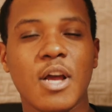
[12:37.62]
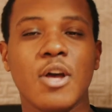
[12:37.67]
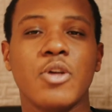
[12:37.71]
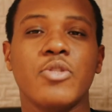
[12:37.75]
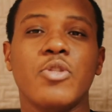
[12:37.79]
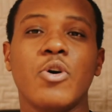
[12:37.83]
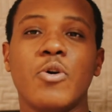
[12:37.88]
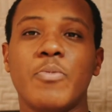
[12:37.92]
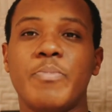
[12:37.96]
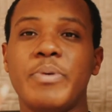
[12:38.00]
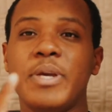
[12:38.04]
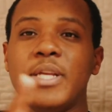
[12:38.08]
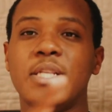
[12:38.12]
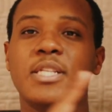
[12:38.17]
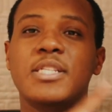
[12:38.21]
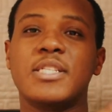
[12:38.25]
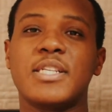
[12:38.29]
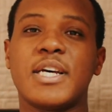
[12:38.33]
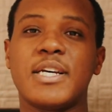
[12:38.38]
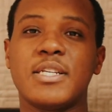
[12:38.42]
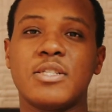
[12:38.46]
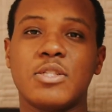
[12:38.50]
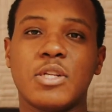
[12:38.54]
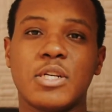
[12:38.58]
no, Peak
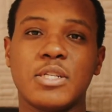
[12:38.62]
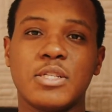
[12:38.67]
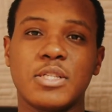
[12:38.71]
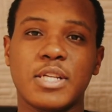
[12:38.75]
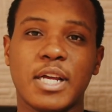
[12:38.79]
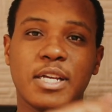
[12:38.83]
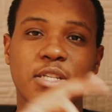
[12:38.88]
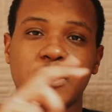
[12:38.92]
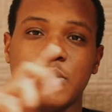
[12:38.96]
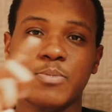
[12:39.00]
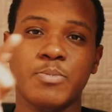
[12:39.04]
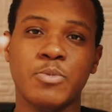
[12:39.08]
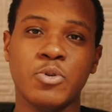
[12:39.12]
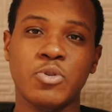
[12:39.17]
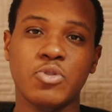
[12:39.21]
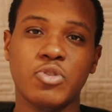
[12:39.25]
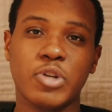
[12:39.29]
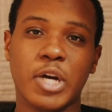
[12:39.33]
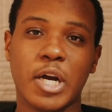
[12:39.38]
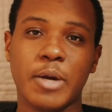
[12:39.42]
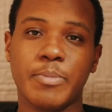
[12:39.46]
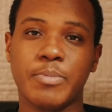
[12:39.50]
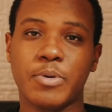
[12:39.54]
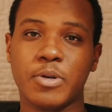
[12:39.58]
Design does that small
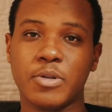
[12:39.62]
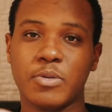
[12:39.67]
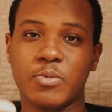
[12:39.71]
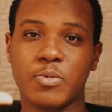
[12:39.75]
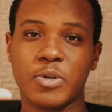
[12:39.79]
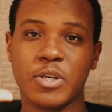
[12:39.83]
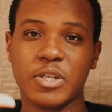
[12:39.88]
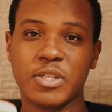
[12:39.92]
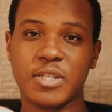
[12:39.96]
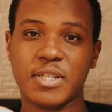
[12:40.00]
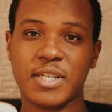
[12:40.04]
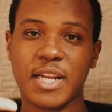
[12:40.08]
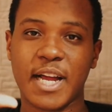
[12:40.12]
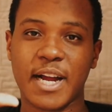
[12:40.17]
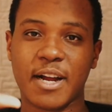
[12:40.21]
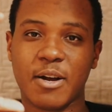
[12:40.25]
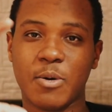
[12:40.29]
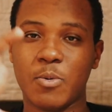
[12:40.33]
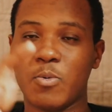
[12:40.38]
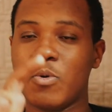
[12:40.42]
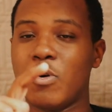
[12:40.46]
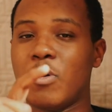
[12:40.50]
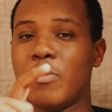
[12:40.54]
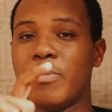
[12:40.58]
tripod where it's like
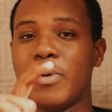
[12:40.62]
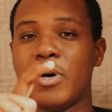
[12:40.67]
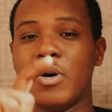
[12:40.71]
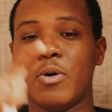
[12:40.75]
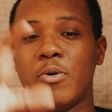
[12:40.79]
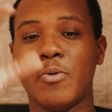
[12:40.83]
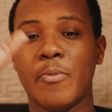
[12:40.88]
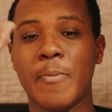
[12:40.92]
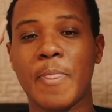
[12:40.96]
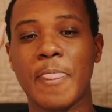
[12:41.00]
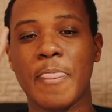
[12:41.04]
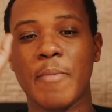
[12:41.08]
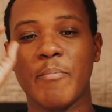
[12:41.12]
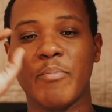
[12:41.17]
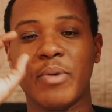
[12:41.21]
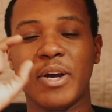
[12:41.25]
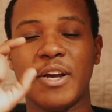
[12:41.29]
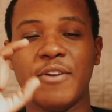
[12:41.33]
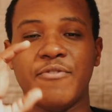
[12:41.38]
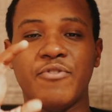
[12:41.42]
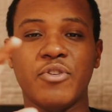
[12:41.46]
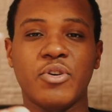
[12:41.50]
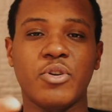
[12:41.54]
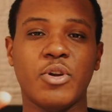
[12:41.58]
a water bottle. But
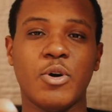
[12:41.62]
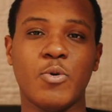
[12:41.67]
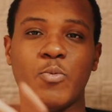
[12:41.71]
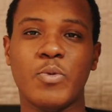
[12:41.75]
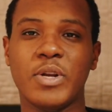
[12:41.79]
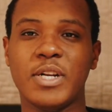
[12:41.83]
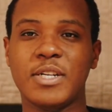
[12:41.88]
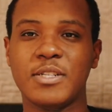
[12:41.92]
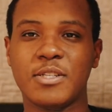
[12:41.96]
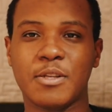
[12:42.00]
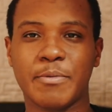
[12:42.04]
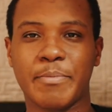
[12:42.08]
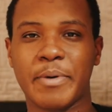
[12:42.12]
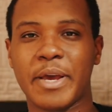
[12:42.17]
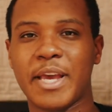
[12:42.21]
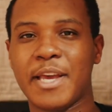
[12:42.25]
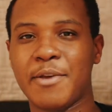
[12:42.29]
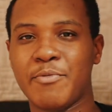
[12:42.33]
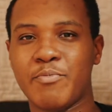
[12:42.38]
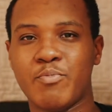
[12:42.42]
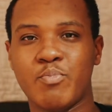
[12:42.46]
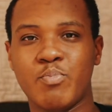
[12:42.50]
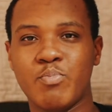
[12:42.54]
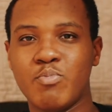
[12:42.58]
if you're not willing to
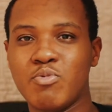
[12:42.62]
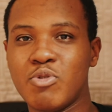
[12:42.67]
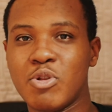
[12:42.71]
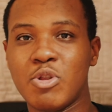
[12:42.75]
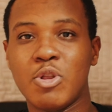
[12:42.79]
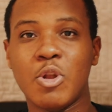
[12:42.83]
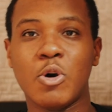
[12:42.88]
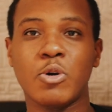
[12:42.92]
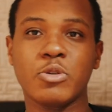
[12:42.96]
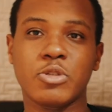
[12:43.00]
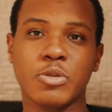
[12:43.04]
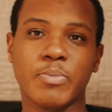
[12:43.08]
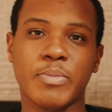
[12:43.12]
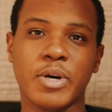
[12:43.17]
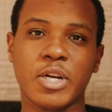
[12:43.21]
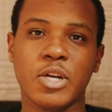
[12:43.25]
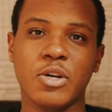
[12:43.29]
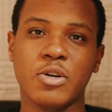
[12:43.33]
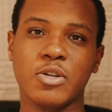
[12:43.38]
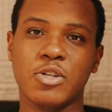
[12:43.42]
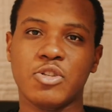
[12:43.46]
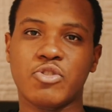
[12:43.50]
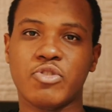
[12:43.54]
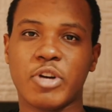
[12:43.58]
pay loads of money
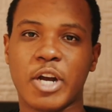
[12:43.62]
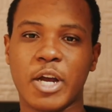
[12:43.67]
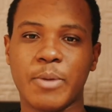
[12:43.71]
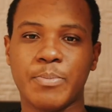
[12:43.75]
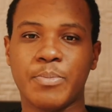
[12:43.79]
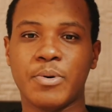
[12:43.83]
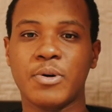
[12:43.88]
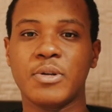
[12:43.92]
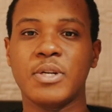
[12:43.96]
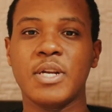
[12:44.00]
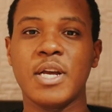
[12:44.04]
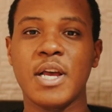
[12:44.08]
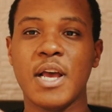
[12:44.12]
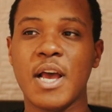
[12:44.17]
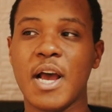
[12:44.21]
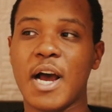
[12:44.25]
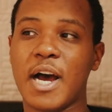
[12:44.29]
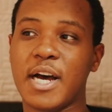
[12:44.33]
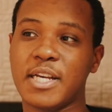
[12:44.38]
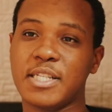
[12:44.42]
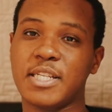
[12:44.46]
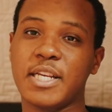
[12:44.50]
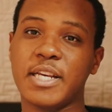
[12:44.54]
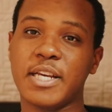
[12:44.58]
on a tripod,
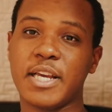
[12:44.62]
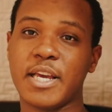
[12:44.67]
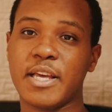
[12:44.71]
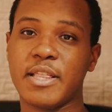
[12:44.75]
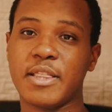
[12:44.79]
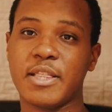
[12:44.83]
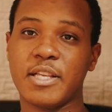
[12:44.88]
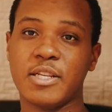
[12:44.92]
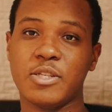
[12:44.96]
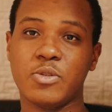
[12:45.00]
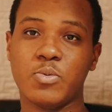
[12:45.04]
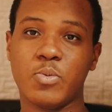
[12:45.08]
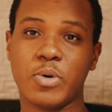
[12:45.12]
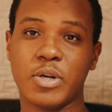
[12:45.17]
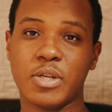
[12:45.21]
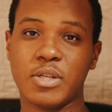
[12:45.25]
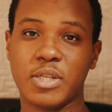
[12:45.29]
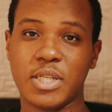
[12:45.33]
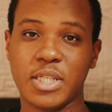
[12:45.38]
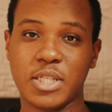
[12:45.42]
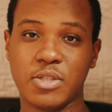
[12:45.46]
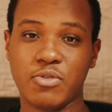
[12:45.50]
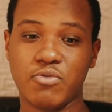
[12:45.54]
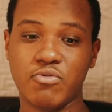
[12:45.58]
I say get this one.
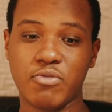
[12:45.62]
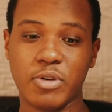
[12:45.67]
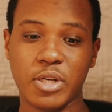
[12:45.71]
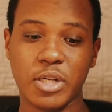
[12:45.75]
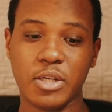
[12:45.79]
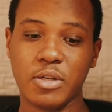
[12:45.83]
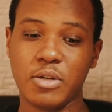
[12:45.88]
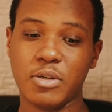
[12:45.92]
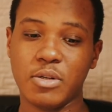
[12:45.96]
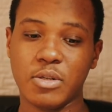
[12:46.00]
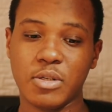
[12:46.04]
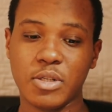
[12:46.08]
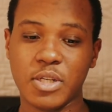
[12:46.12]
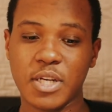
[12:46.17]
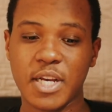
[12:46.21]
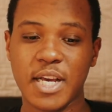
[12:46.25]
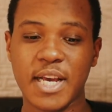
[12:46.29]
It's really good.